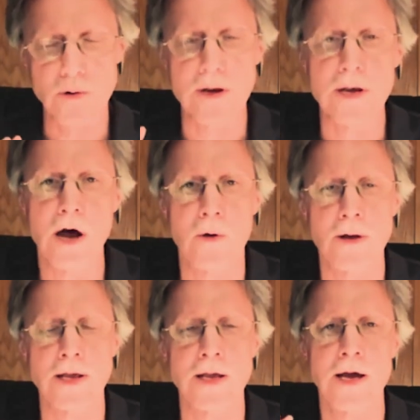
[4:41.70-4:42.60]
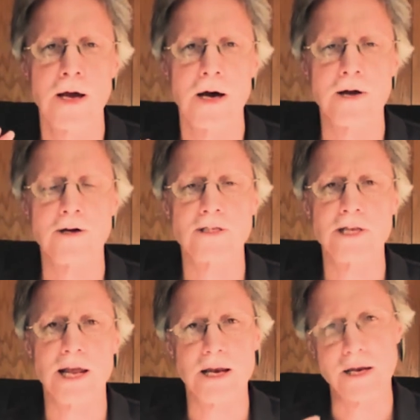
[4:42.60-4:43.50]
you're in knowing,
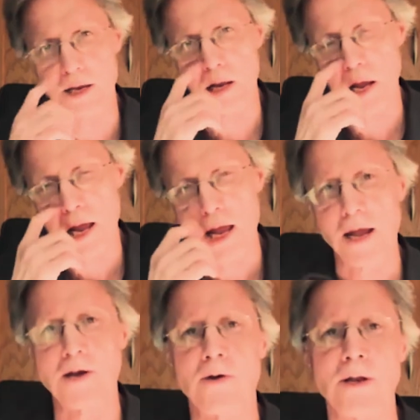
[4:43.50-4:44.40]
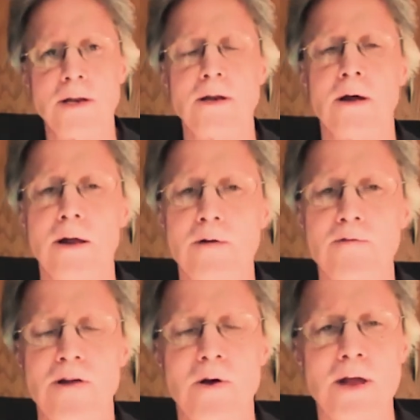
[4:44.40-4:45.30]
understanding, and you're in a
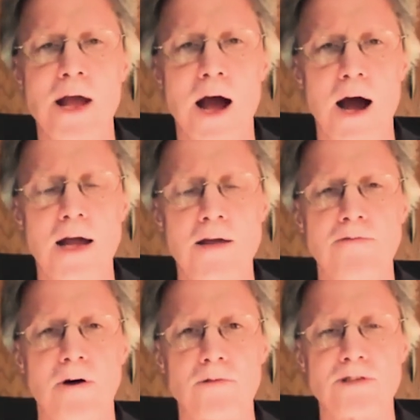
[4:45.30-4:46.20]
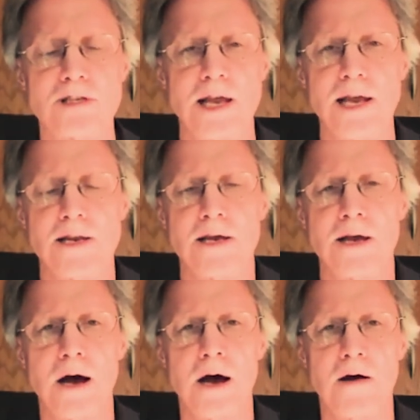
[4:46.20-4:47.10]
very high evolved state
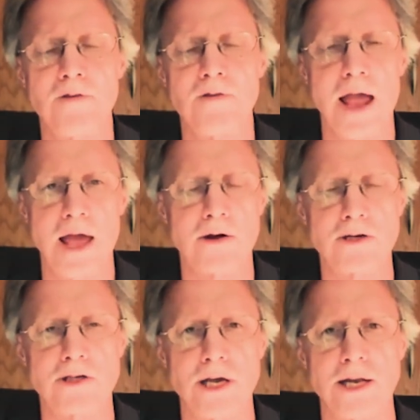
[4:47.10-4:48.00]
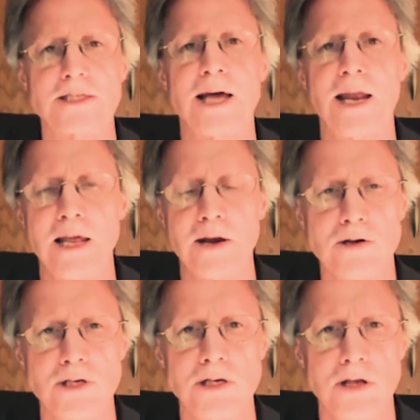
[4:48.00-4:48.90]
of energy. And it's that
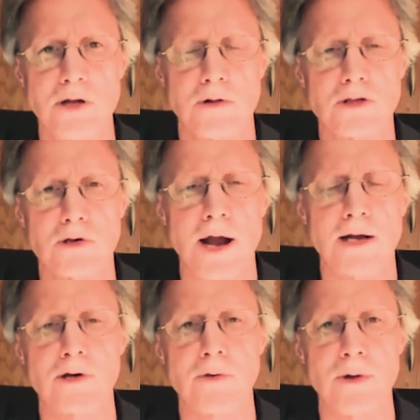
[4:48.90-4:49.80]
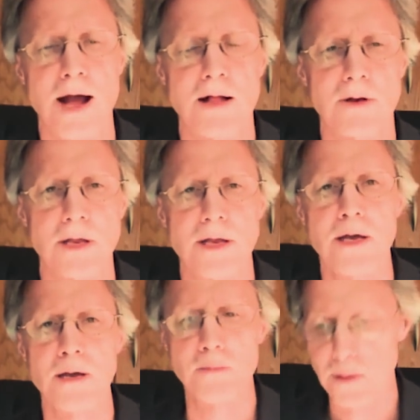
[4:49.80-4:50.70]
energy that you'll attract your reality,
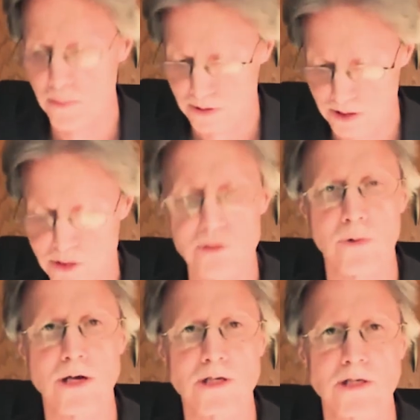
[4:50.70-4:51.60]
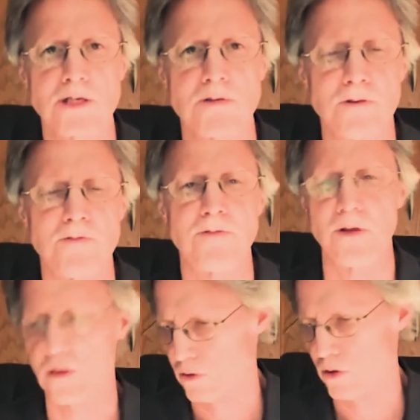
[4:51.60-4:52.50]
people, and situations to
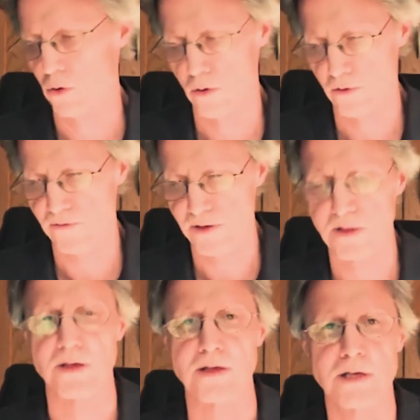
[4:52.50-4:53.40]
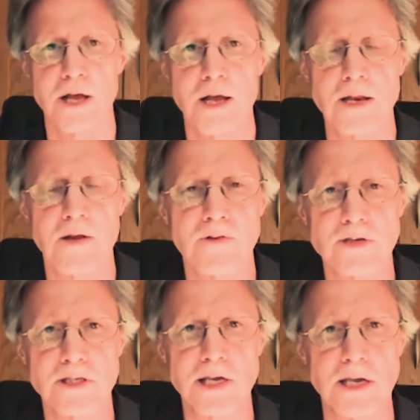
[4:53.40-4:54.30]
fulfill your feelings. Now, if
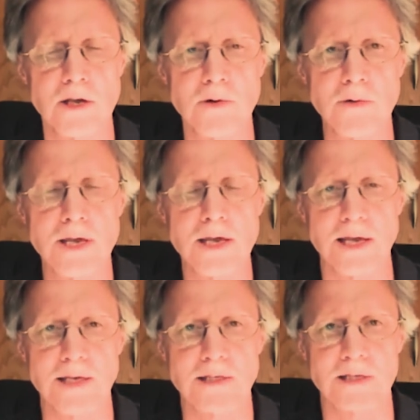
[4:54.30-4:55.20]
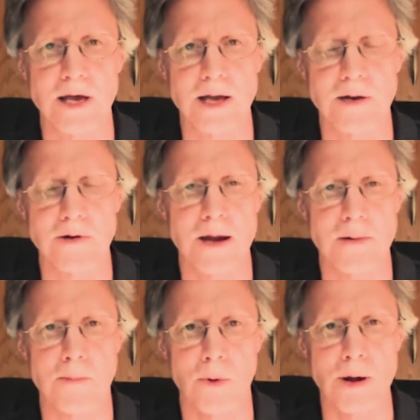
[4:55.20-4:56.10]
you're seeking unique insight on how
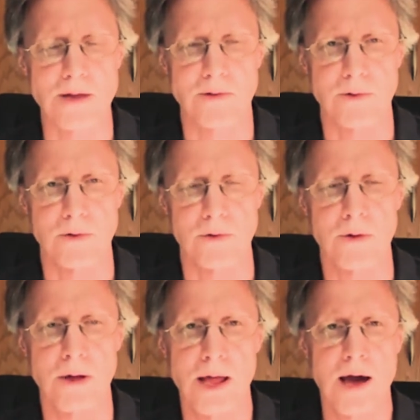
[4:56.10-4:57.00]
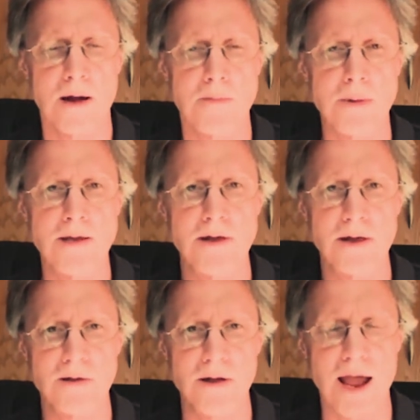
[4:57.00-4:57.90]
to break through, how to
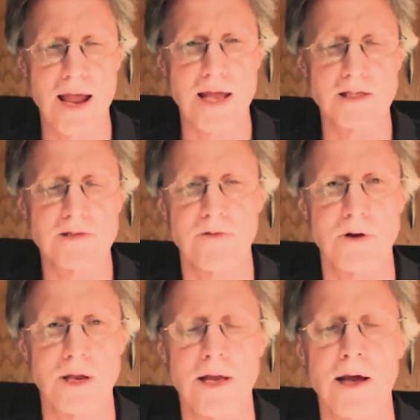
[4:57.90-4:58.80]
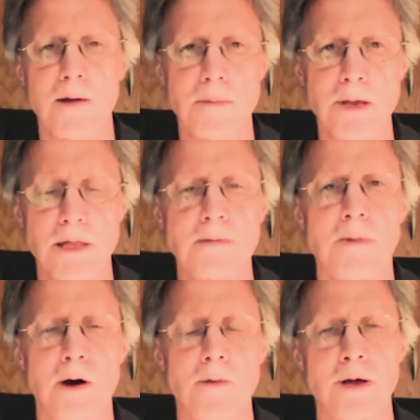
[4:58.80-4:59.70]
be hands free, how to be in the
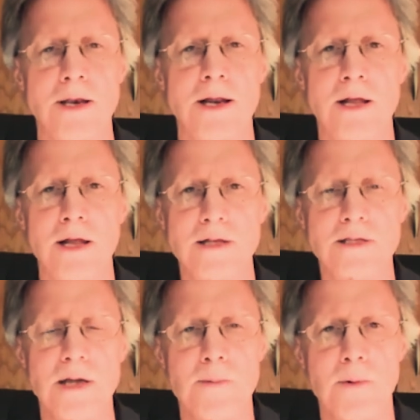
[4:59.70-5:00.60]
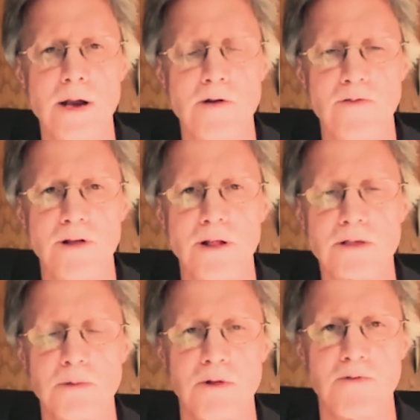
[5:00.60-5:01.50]
moment, and separate your
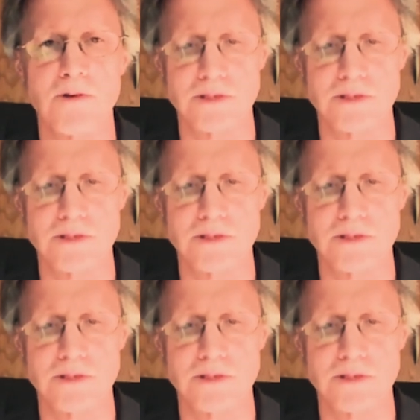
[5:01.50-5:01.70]
feelings from